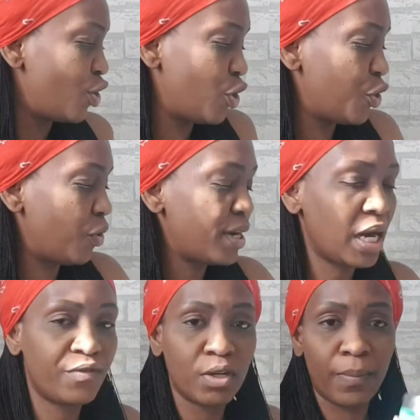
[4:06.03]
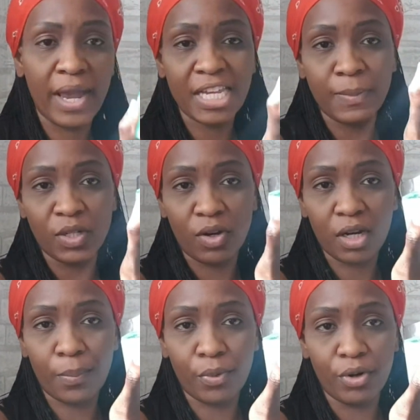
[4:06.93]
You don't have to buy this
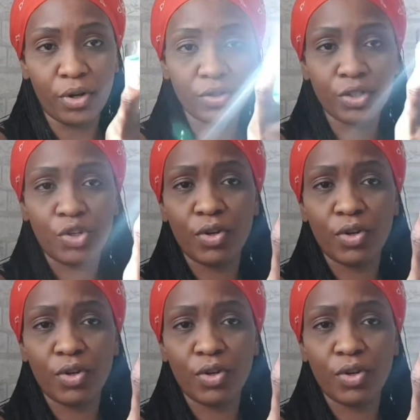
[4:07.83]
particular product.